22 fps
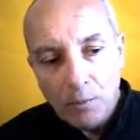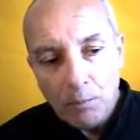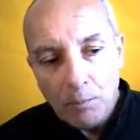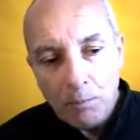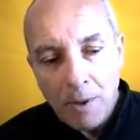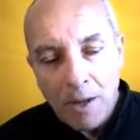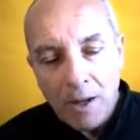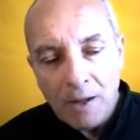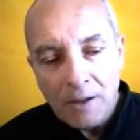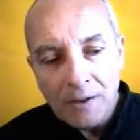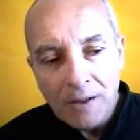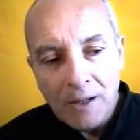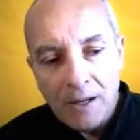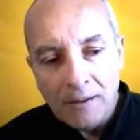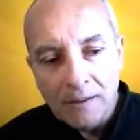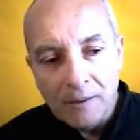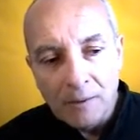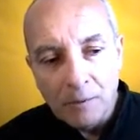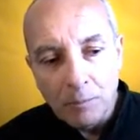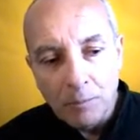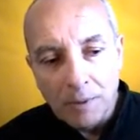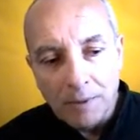
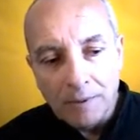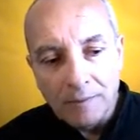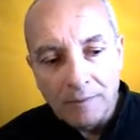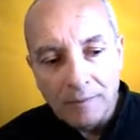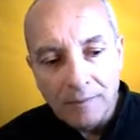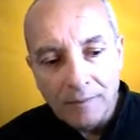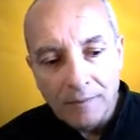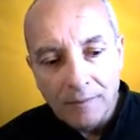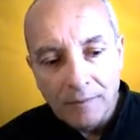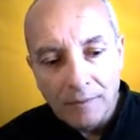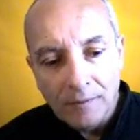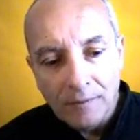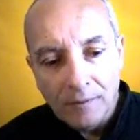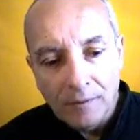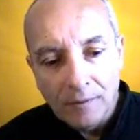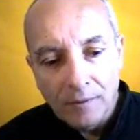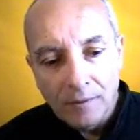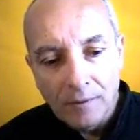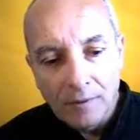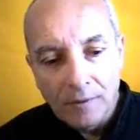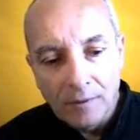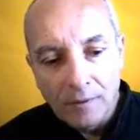Mahayana means
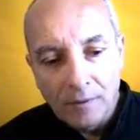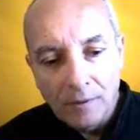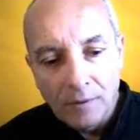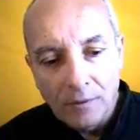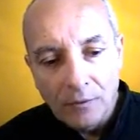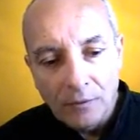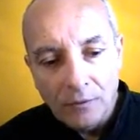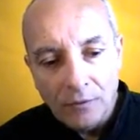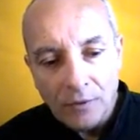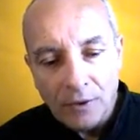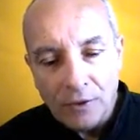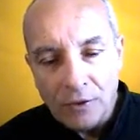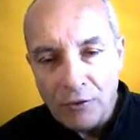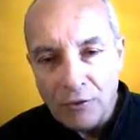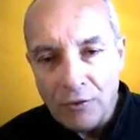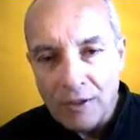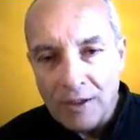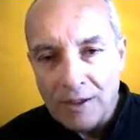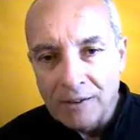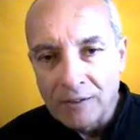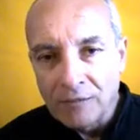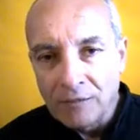the
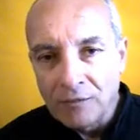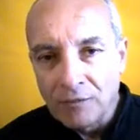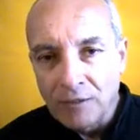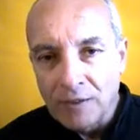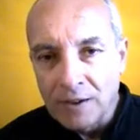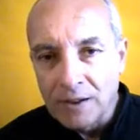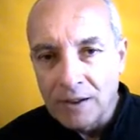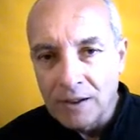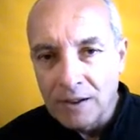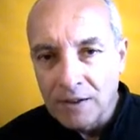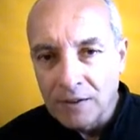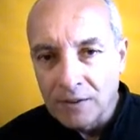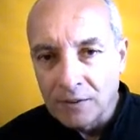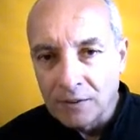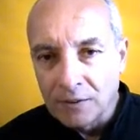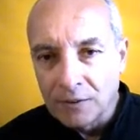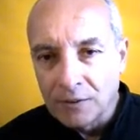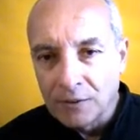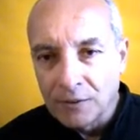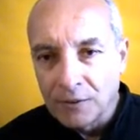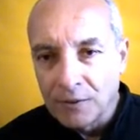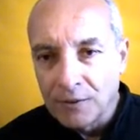great vehicle
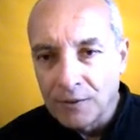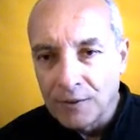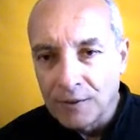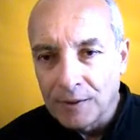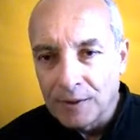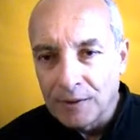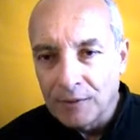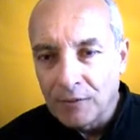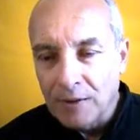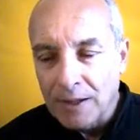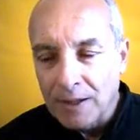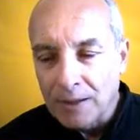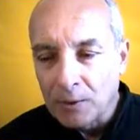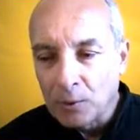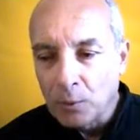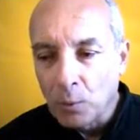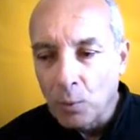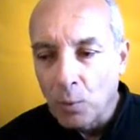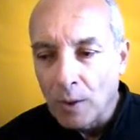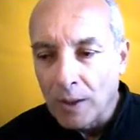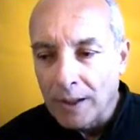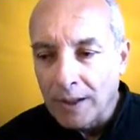or the great
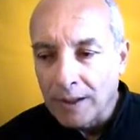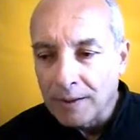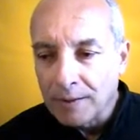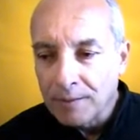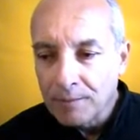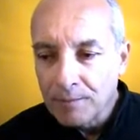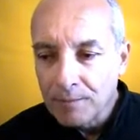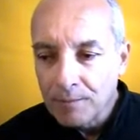way,